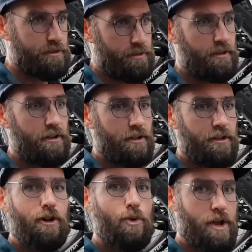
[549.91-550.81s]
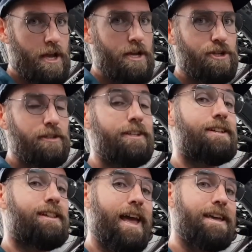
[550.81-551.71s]
still occasionally
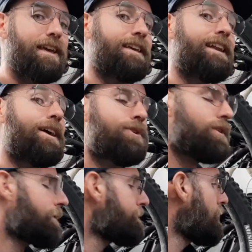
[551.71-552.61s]
clanging it out.